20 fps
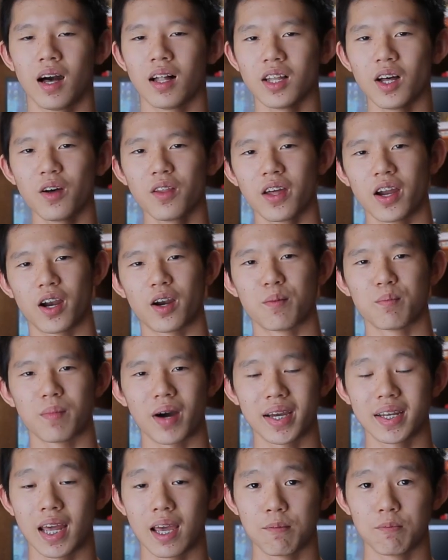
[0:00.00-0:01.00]
Hello there,
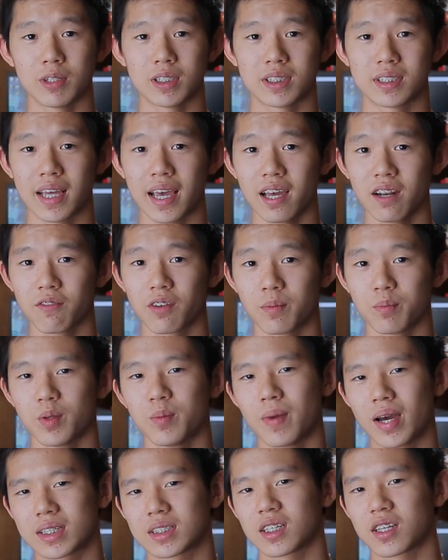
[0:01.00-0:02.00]
my name is Dan from
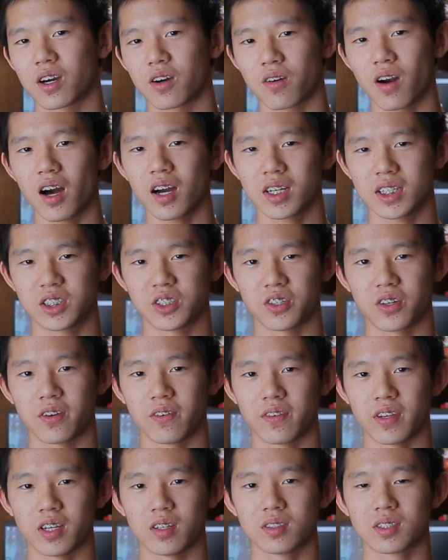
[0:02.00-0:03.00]
New Mexico Rocketry
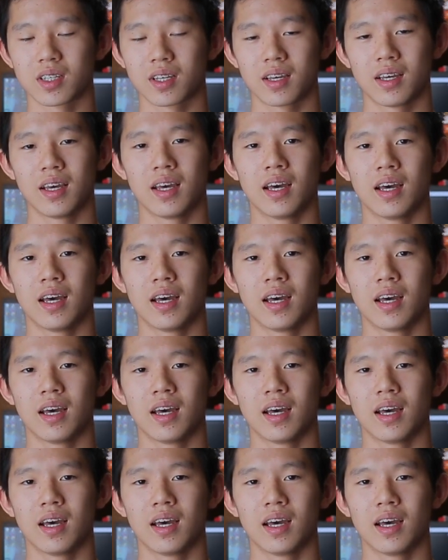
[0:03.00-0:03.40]
Reviews.